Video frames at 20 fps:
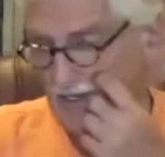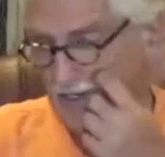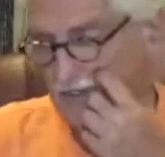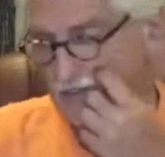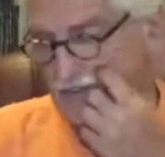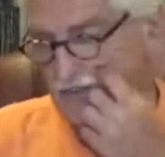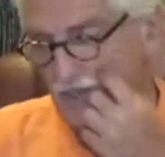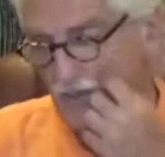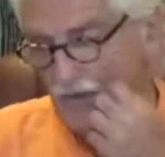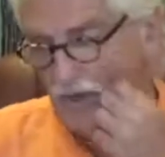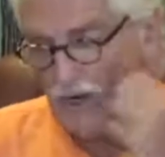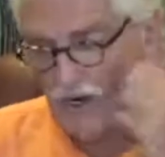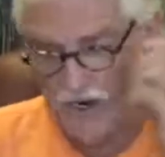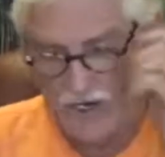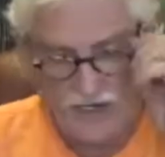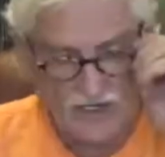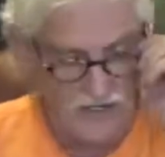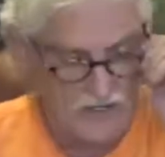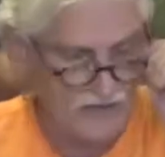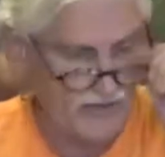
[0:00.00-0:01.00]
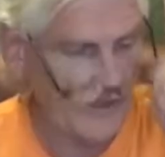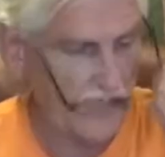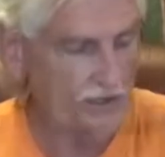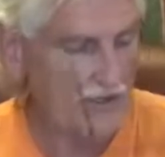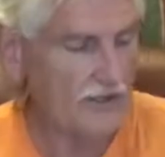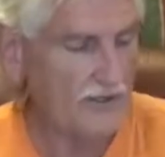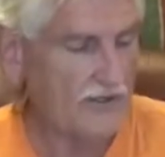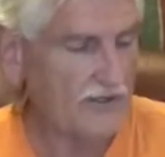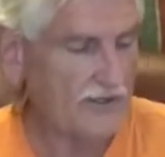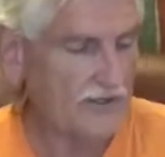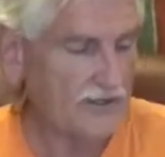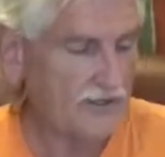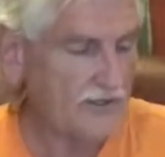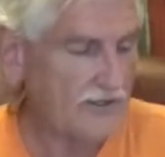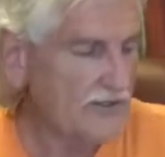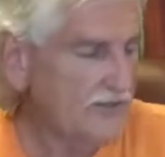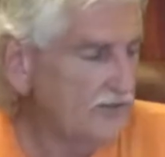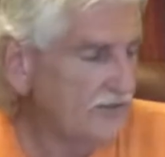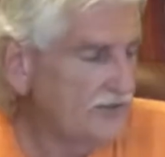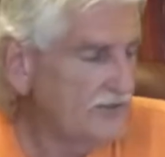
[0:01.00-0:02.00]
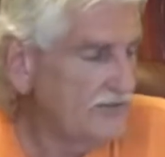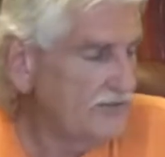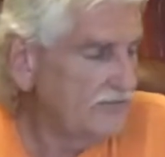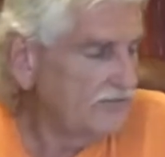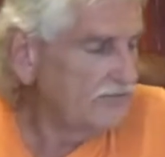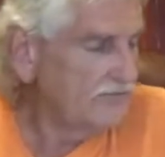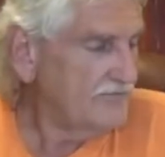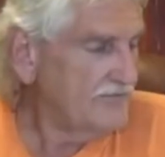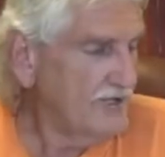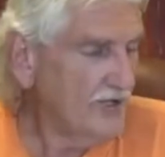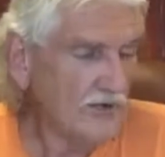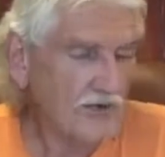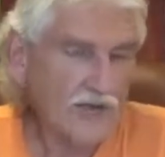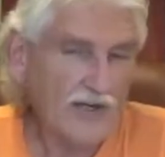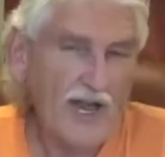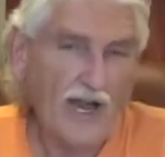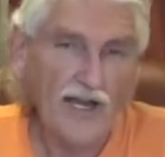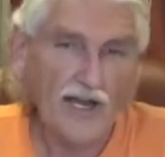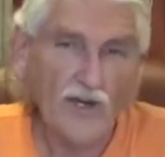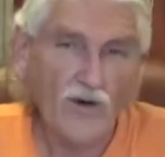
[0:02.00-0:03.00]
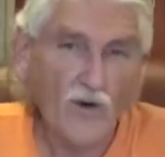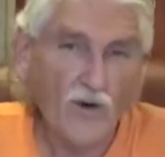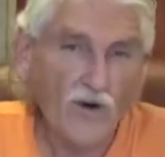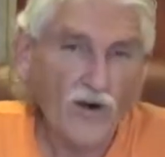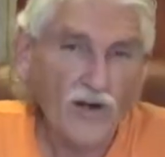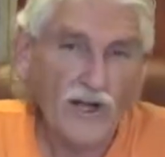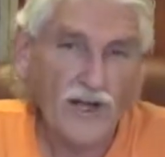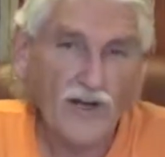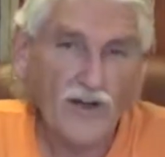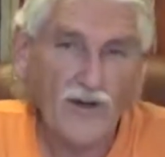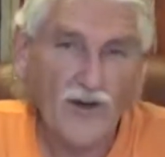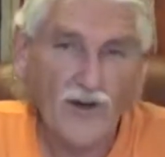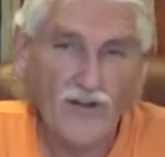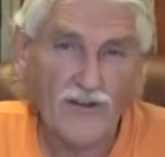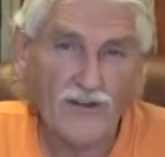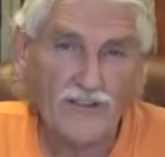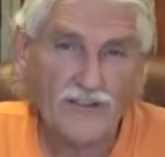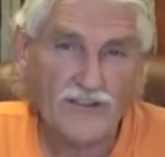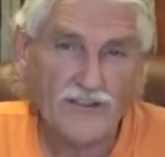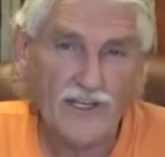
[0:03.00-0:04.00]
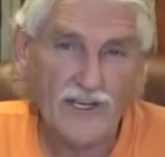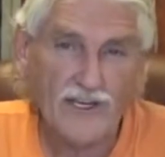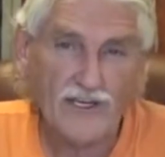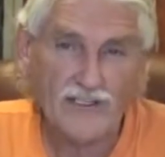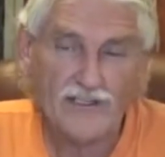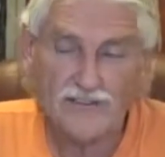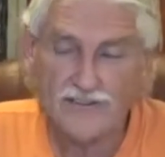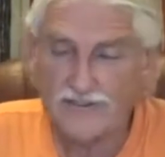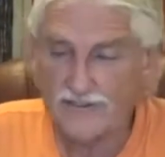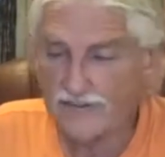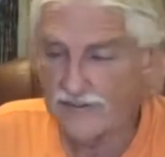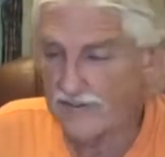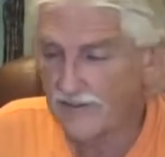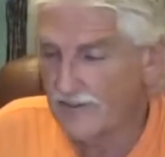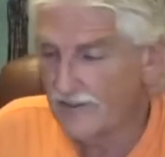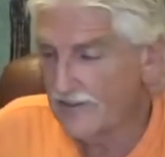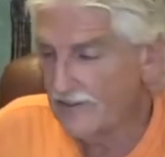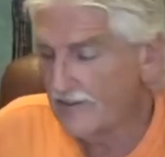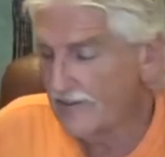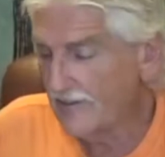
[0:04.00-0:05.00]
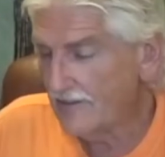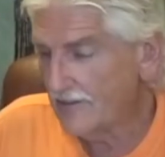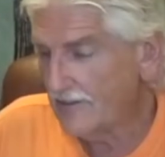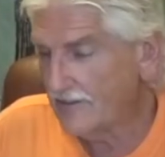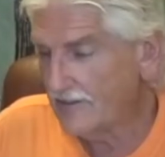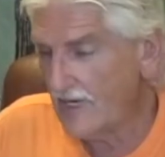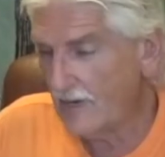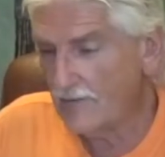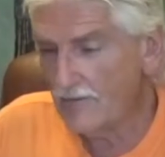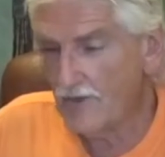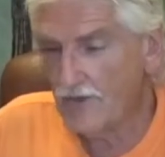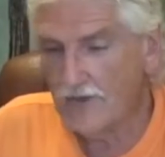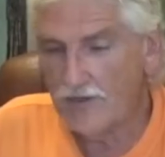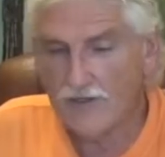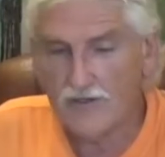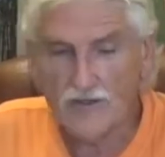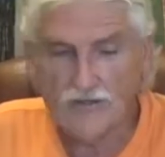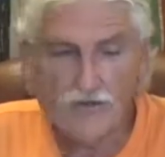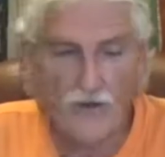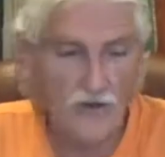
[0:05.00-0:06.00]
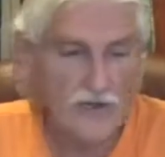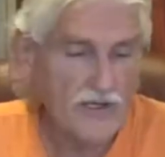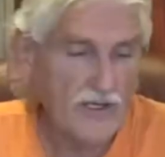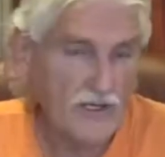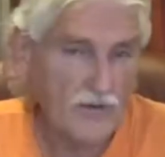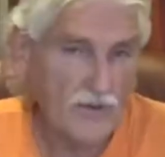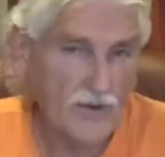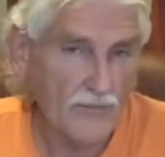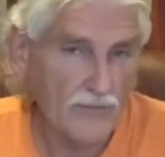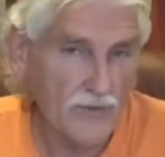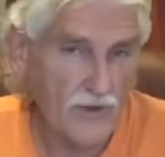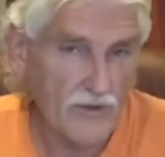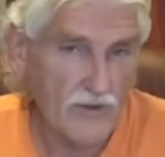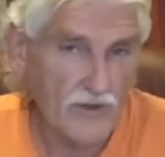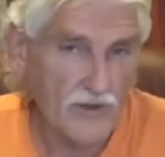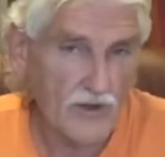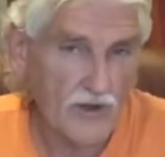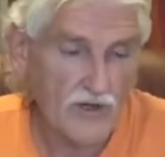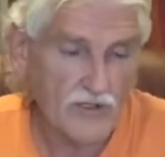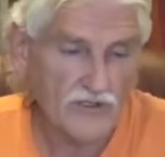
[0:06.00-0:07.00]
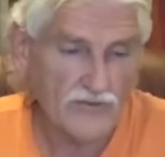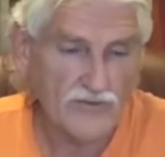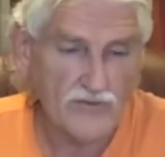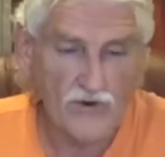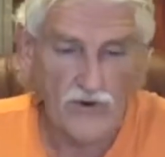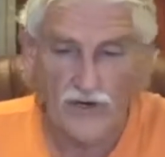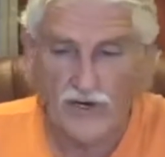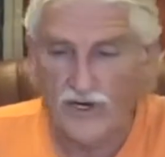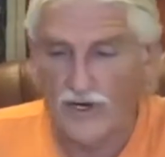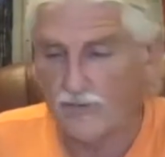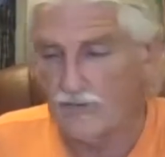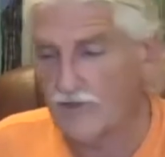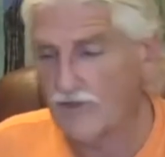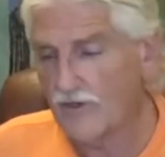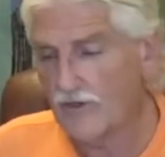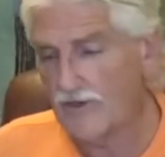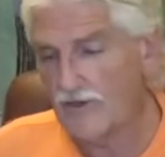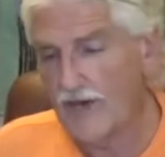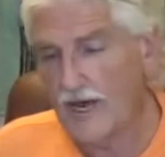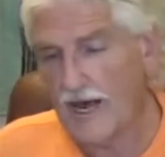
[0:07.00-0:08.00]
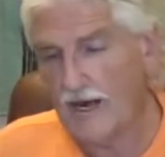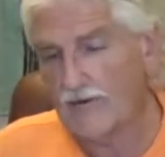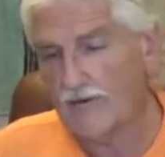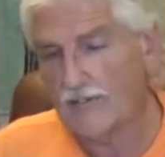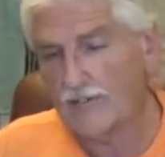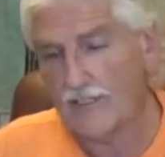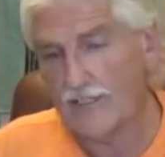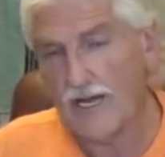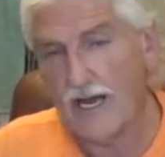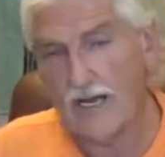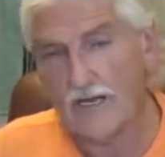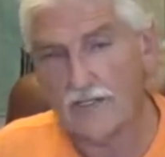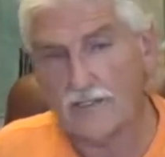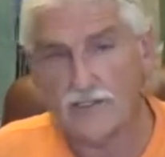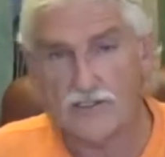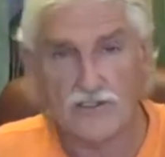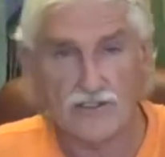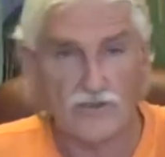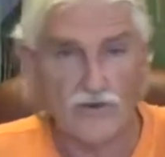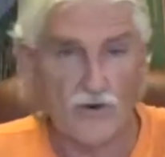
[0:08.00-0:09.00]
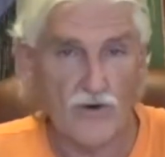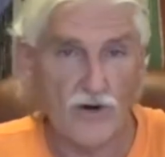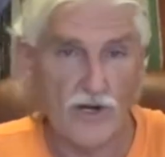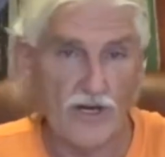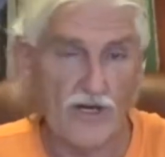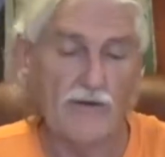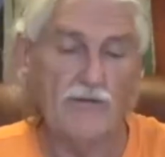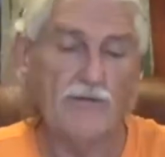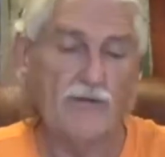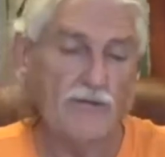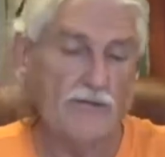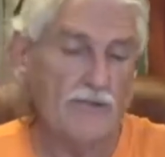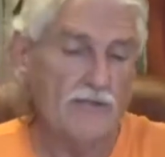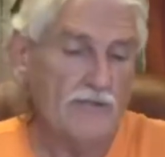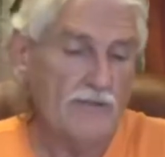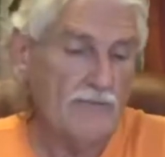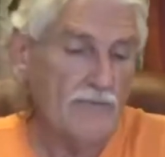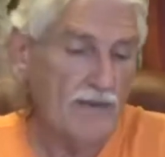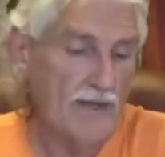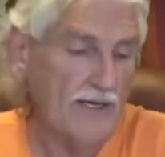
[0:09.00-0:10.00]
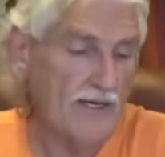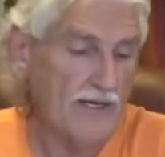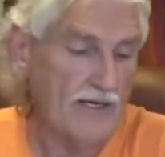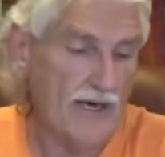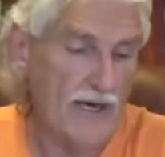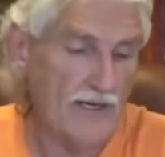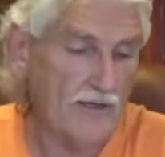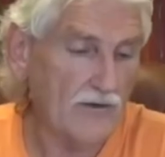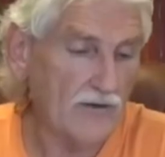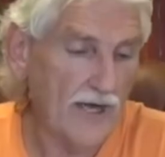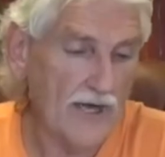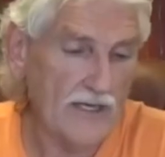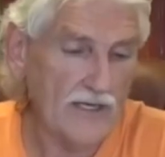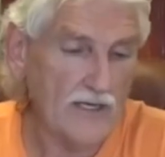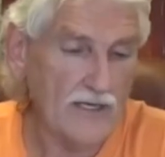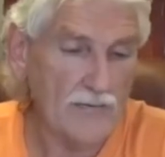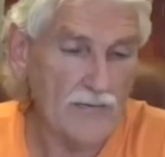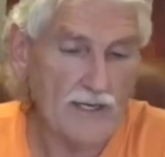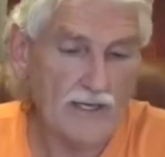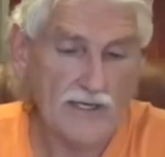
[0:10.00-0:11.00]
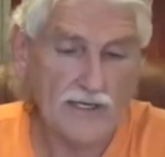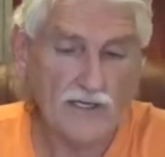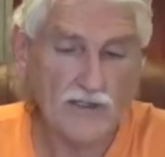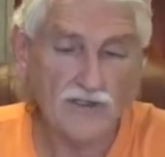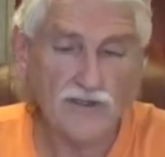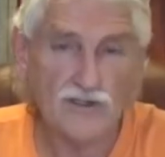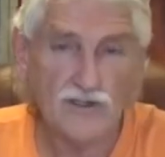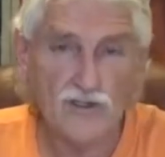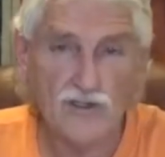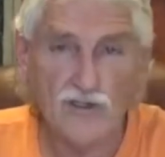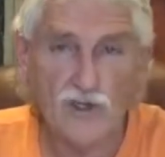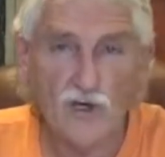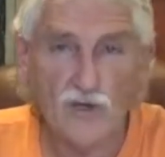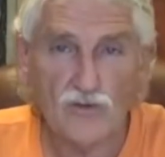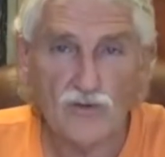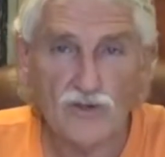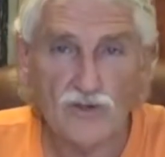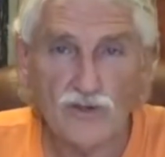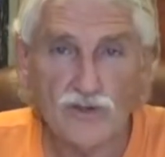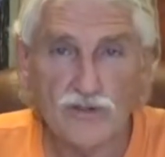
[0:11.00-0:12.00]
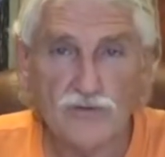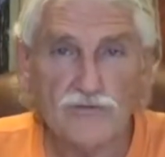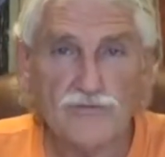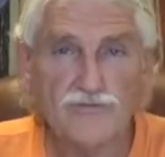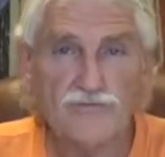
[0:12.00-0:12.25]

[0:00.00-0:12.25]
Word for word: It's so hard, you know, kind of correlating all these things, because I'm doing the 14-week protocols for you, I'm doing the iris analysis for you, and I don't let anybody else do those.